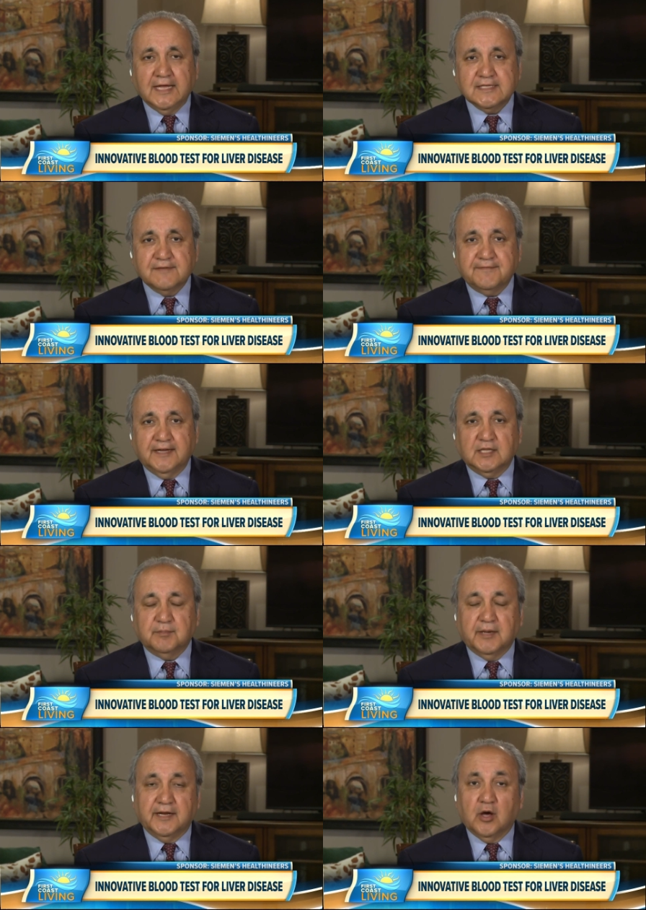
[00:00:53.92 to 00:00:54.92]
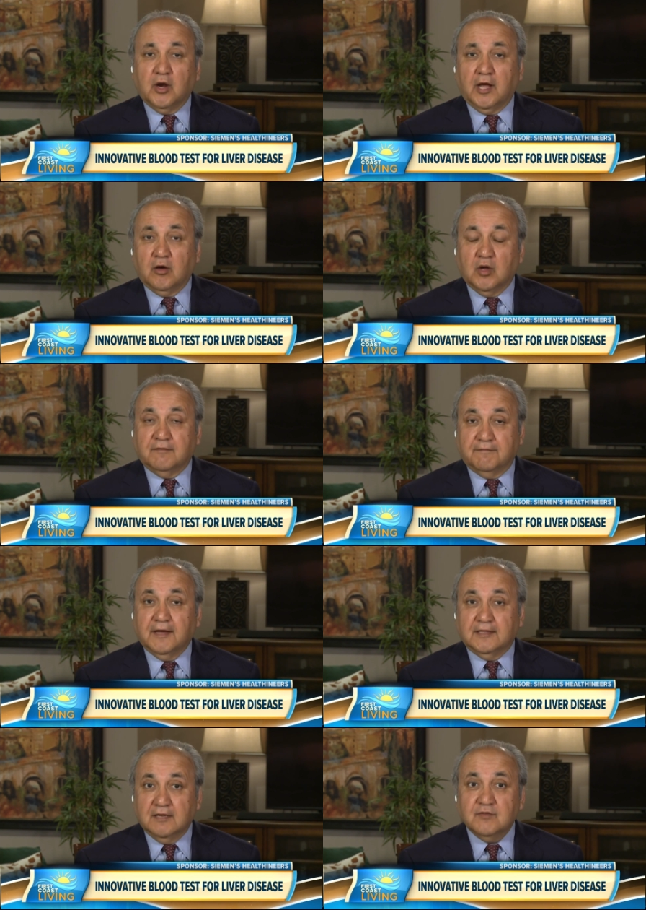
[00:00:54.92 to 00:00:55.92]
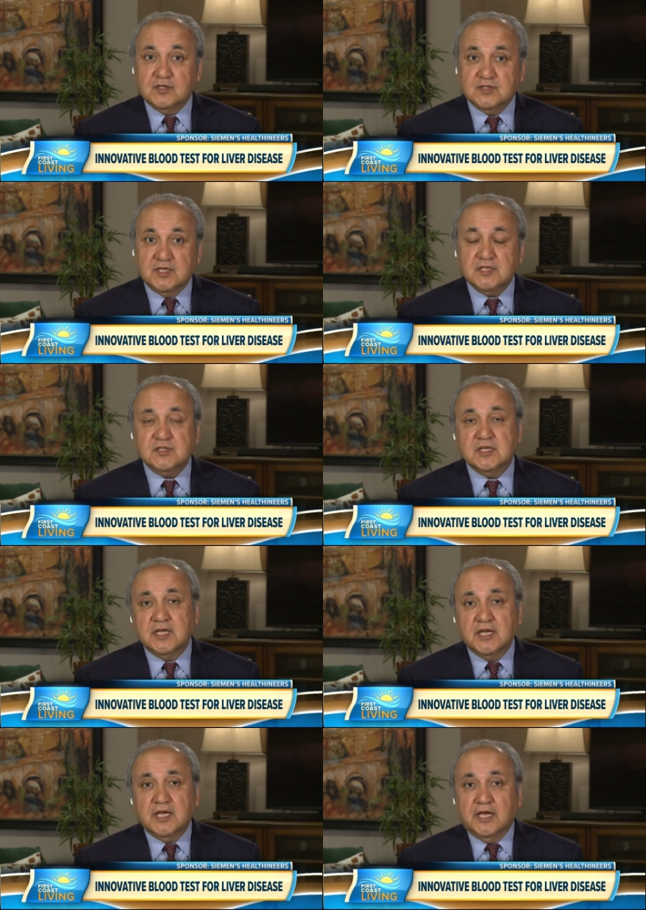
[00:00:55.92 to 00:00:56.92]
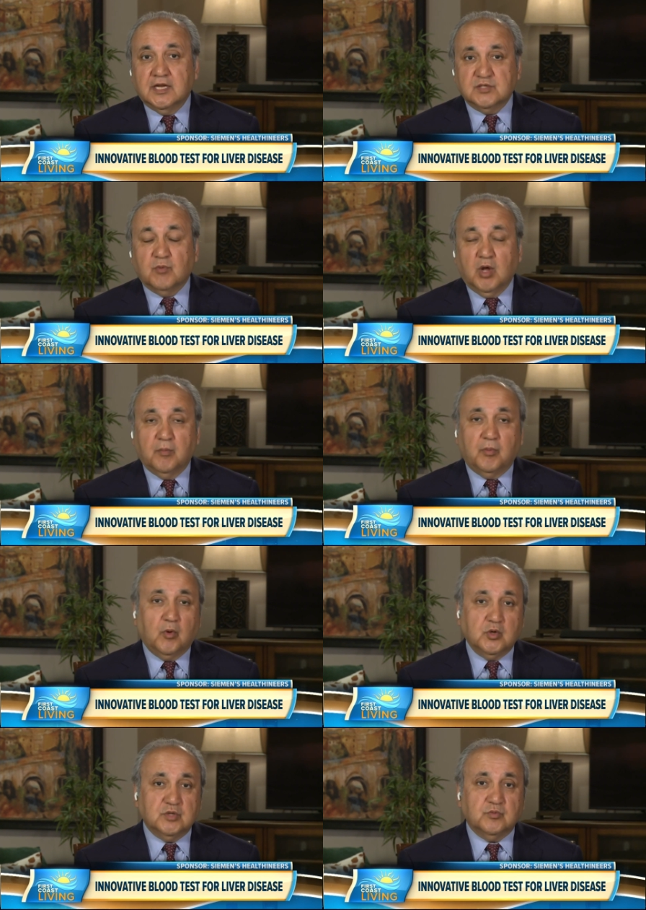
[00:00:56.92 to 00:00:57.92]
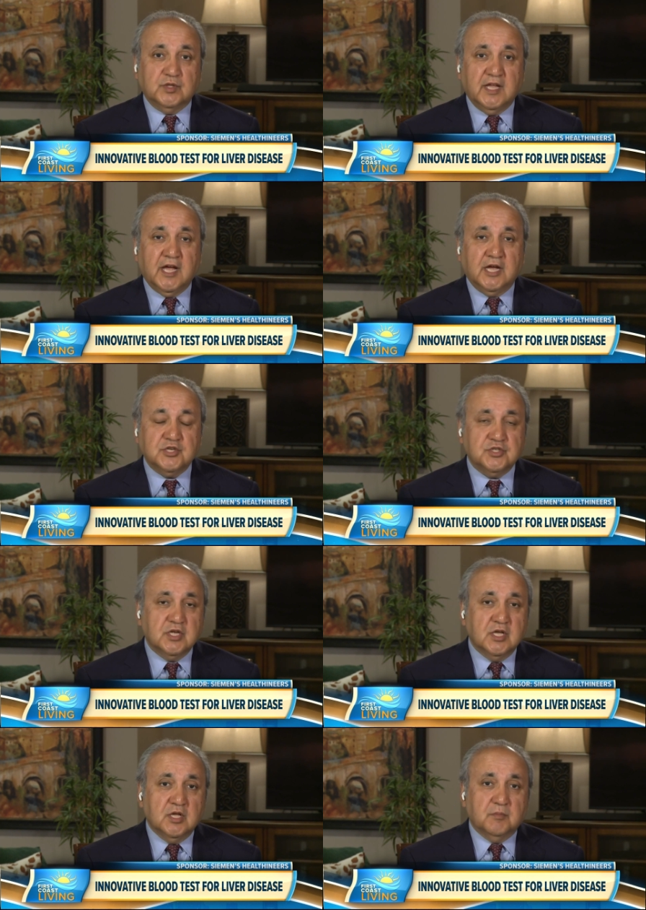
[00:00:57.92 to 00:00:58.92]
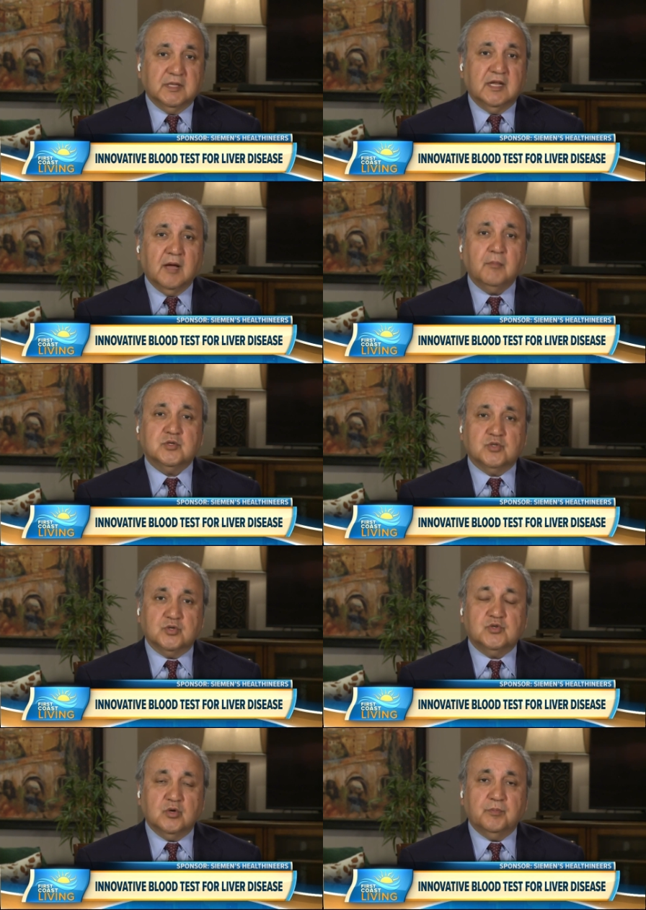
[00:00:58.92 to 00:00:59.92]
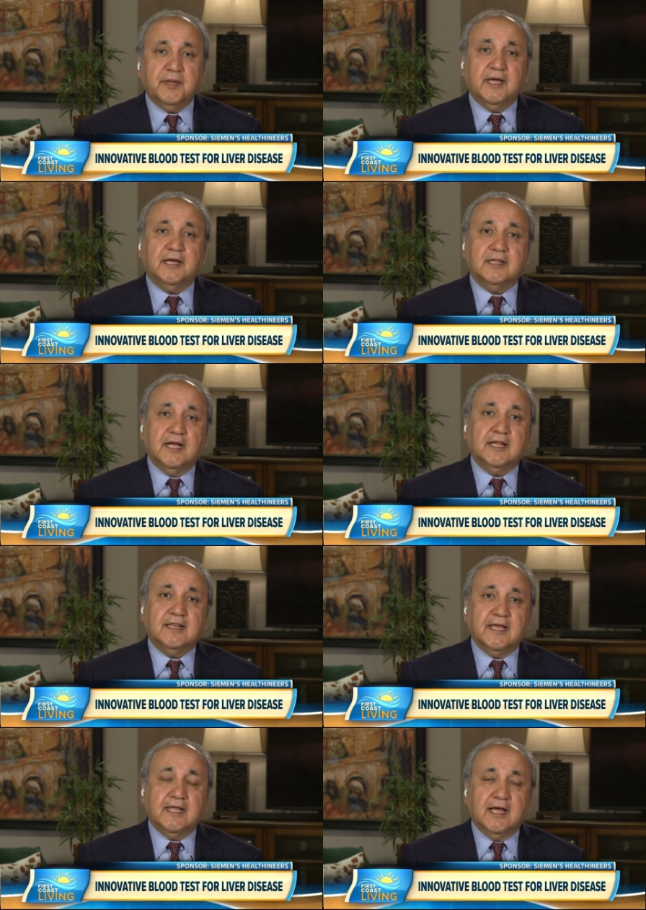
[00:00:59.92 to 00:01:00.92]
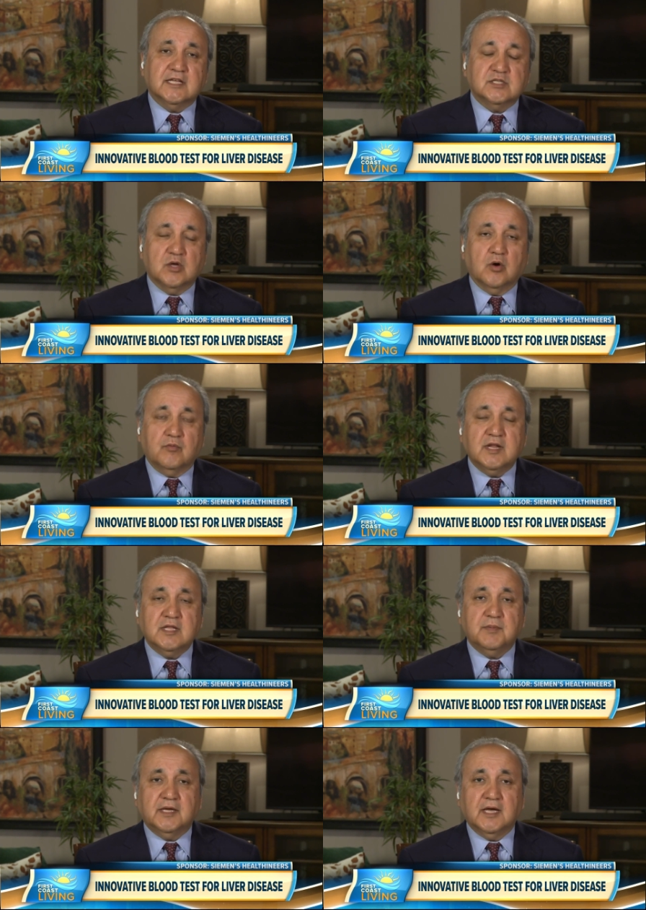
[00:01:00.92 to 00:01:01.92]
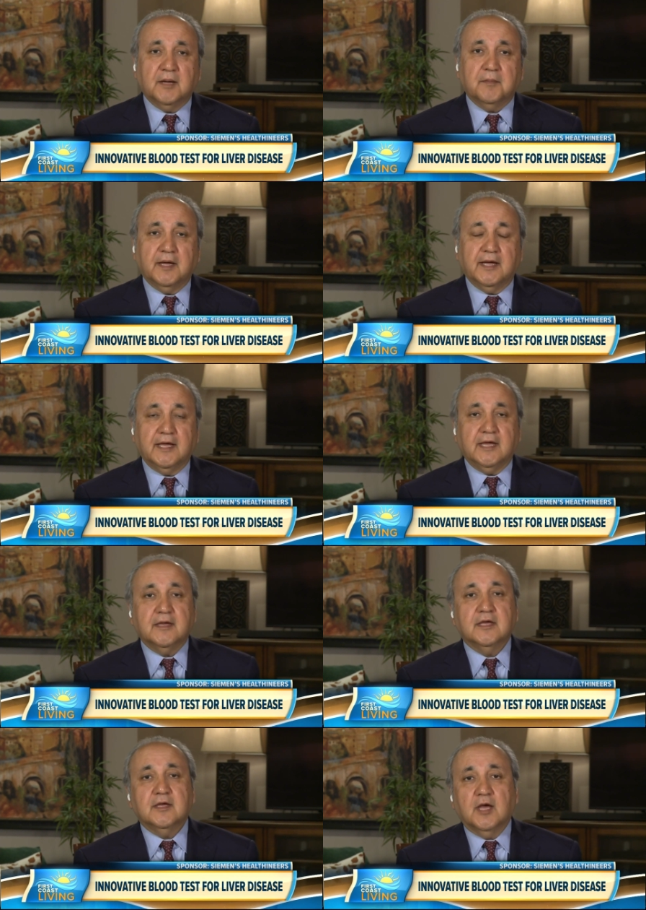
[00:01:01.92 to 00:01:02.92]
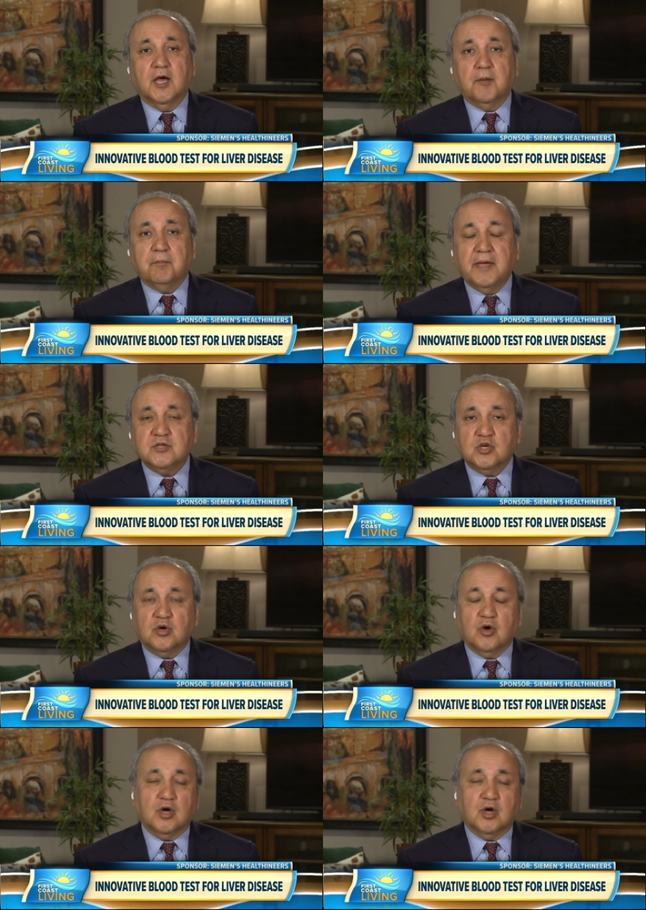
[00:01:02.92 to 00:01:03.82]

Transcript: is affected by non-alcoholic fatty liver disease, and a smaller proportion with NASH but the numbers are so big that it has already become a, a major